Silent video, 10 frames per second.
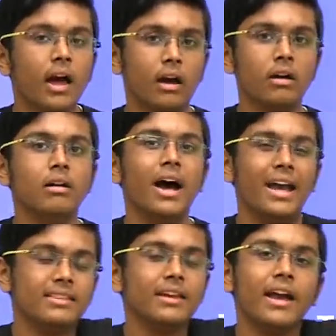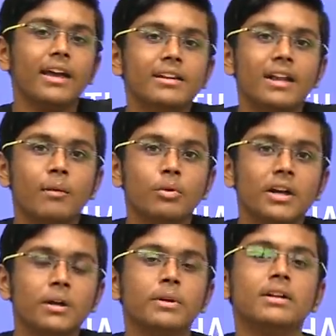I think I can
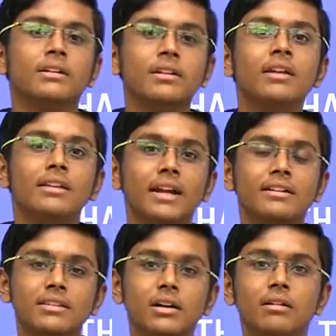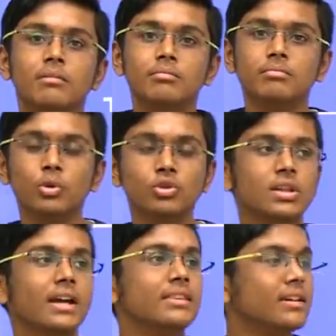elaborate, but that's the
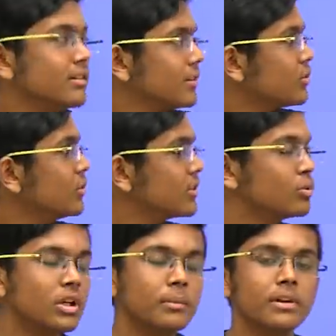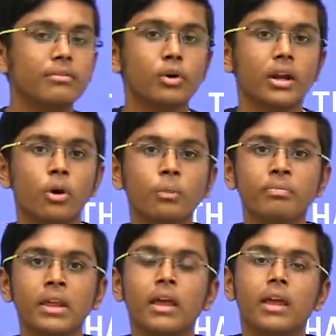most I think is suitable for now.